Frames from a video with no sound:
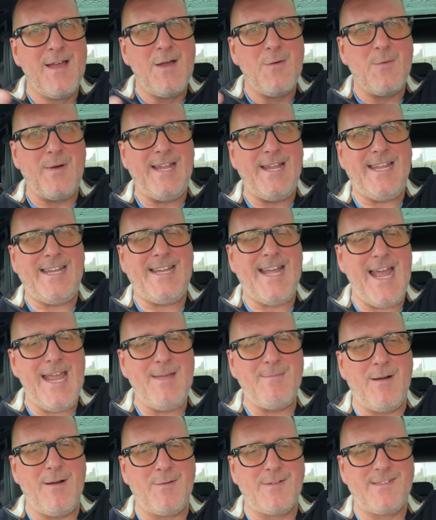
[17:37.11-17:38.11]
When it
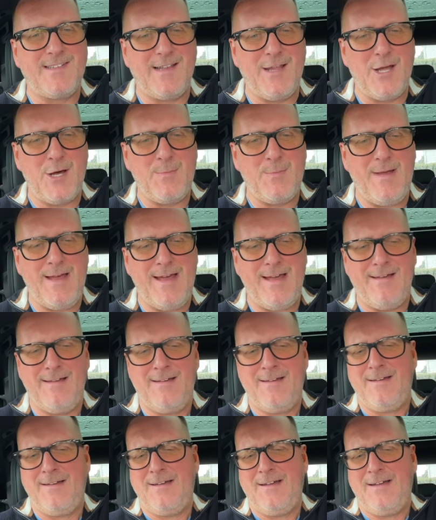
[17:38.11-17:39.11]
came, I was a little bit,
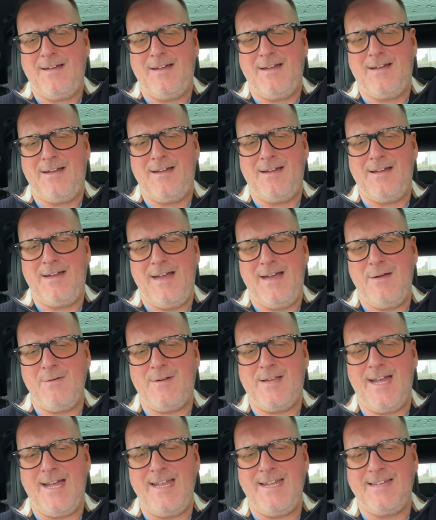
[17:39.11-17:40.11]

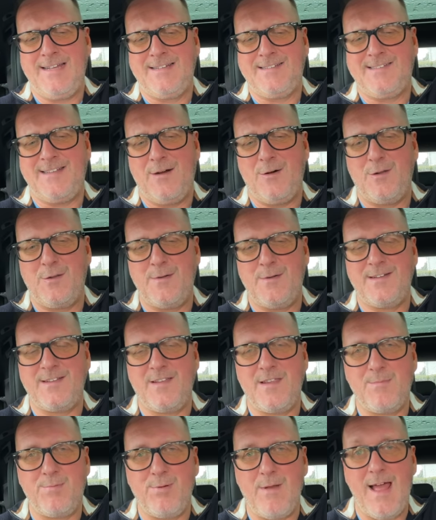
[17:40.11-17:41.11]
okay, is that all there is
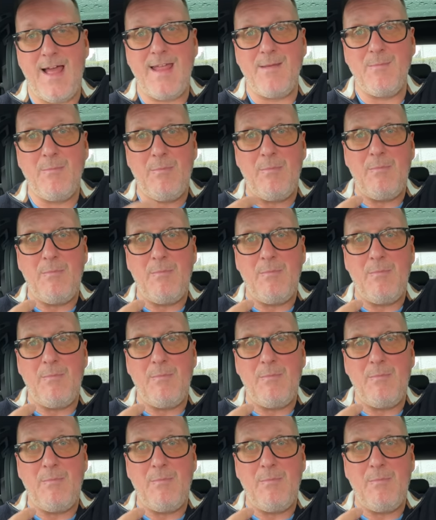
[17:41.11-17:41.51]
on the plate?